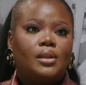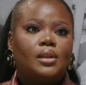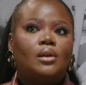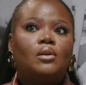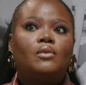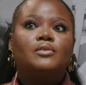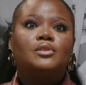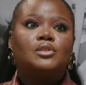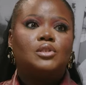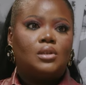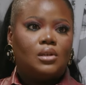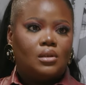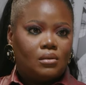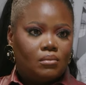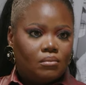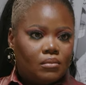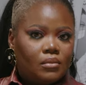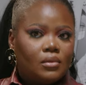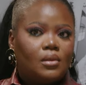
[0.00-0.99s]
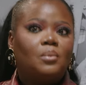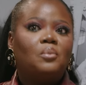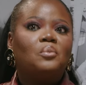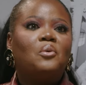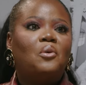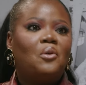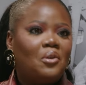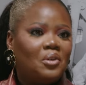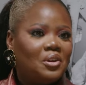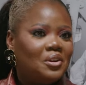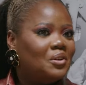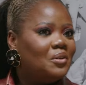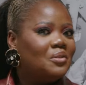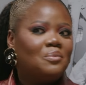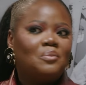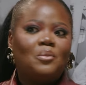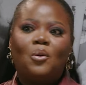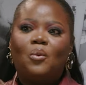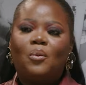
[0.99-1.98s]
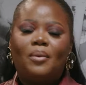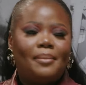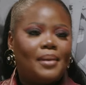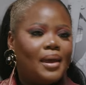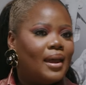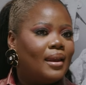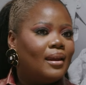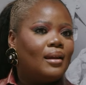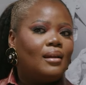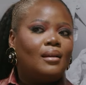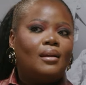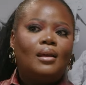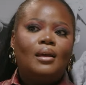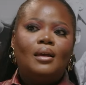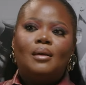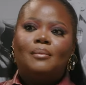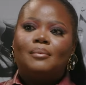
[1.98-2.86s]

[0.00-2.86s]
And then obviously, the more women and